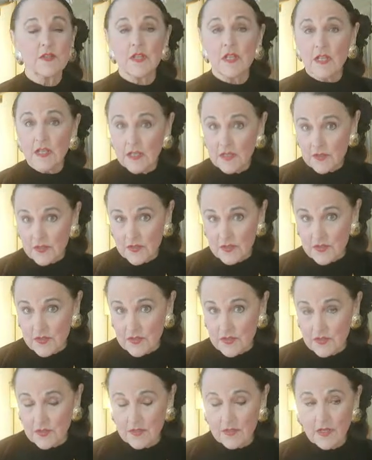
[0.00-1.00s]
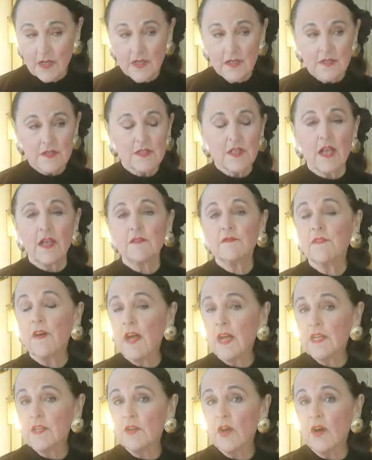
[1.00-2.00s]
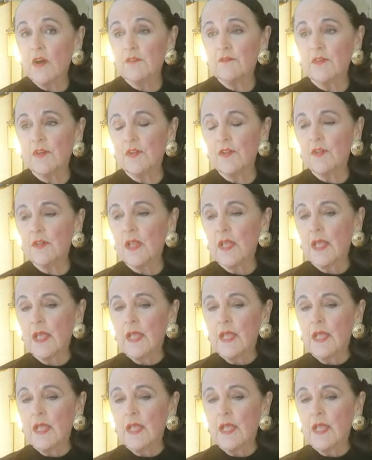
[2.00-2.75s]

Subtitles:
his sci-fi novel,